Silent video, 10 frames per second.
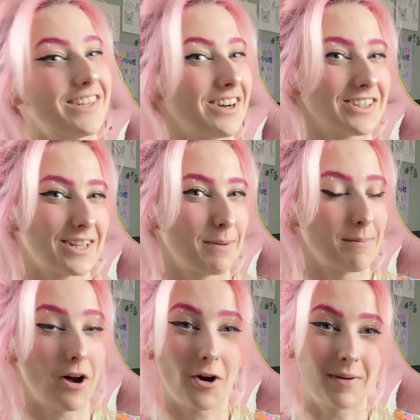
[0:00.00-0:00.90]
talked a lot about
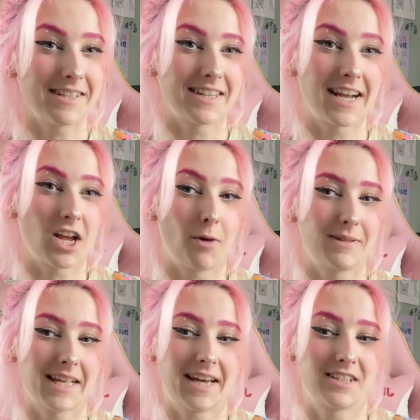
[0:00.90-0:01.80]
my hobbies and any
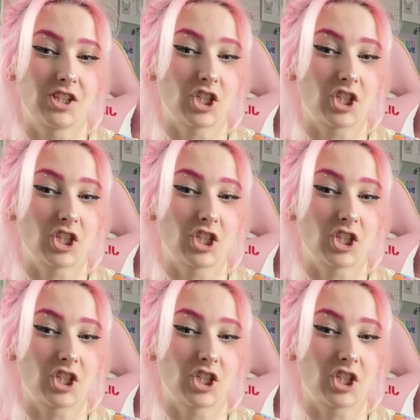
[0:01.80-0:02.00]
hobbies I had as a